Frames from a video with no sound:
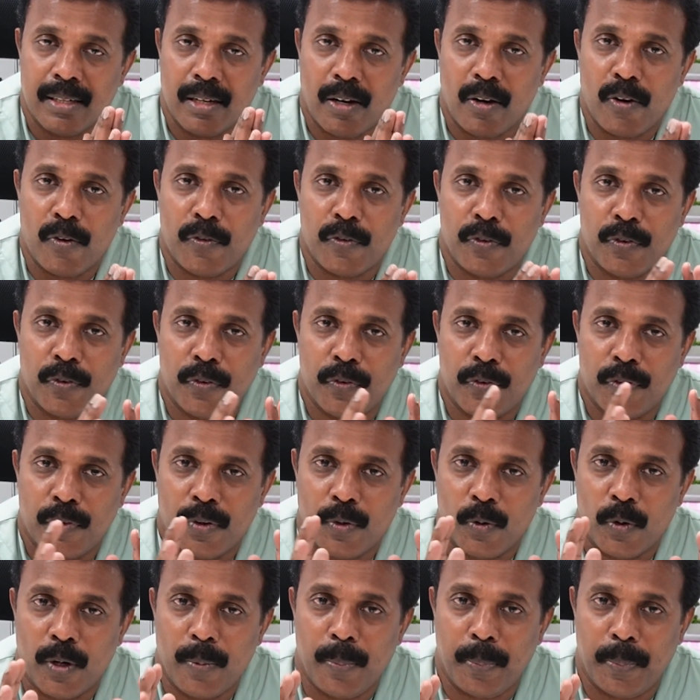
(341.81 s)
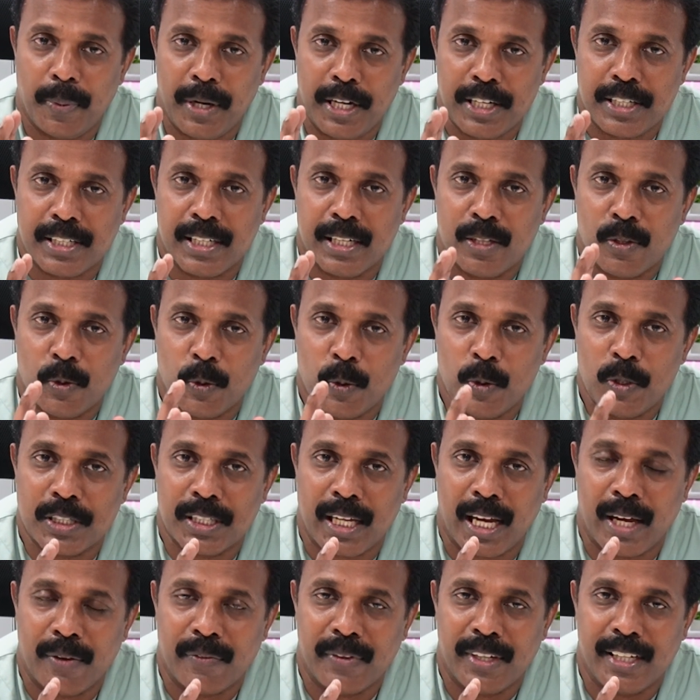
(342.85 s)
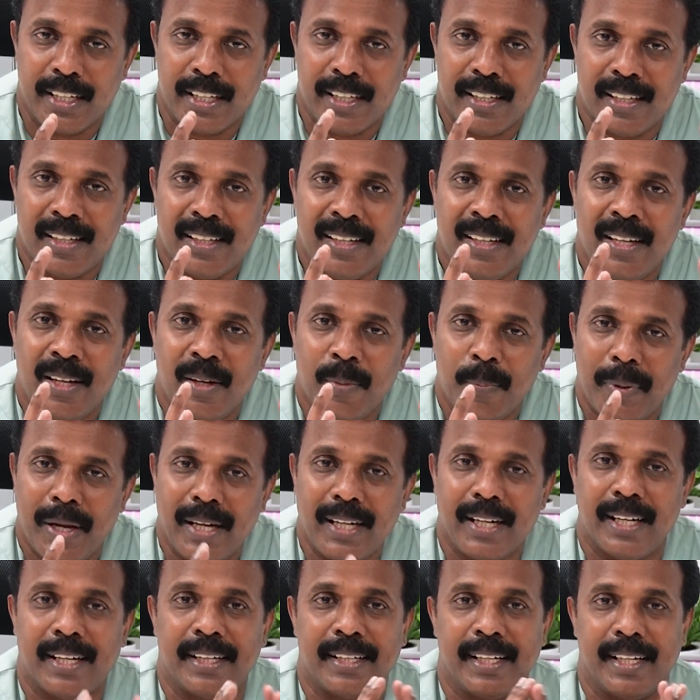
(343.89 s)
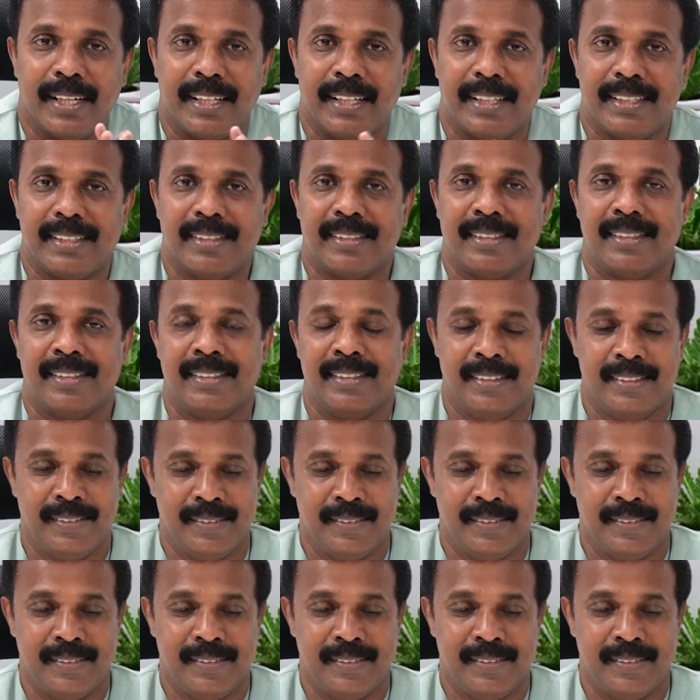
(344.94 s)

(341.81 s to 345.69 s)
of one patient who is having a pancreatitis.